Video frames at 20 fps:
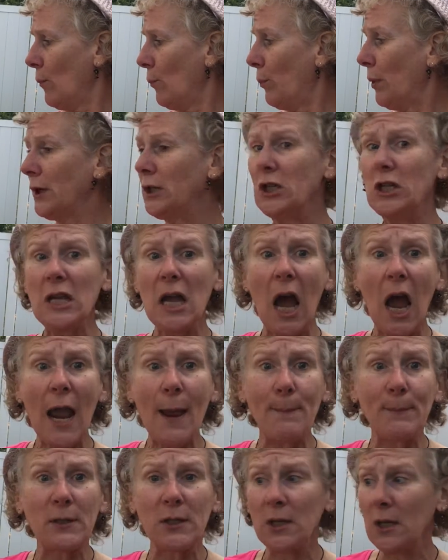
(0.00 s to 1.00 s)
But
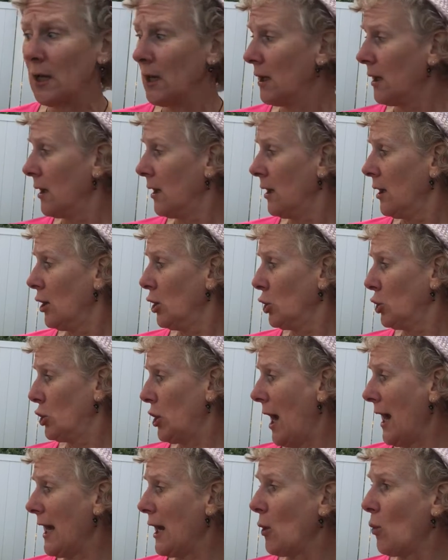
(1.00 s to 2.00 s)
yipes!
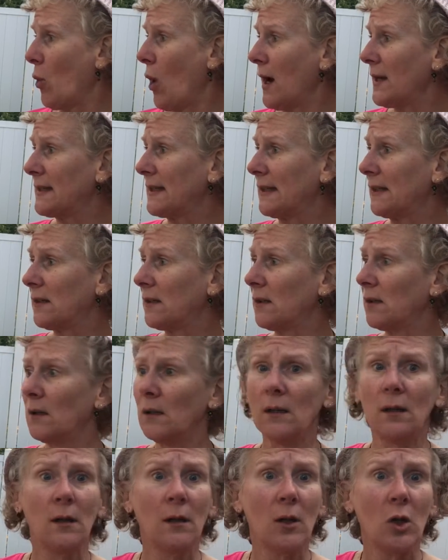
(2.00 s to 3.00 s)
Jenny wasn't.
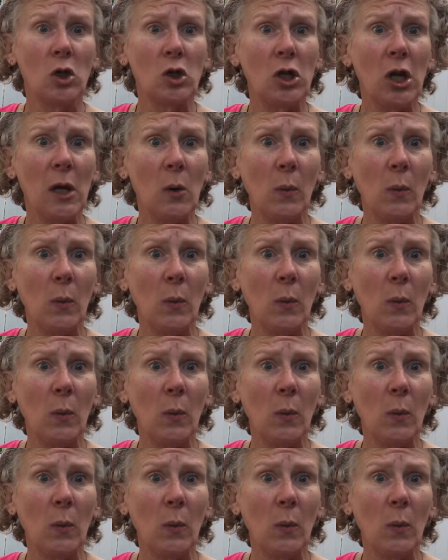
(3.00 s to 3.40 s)
She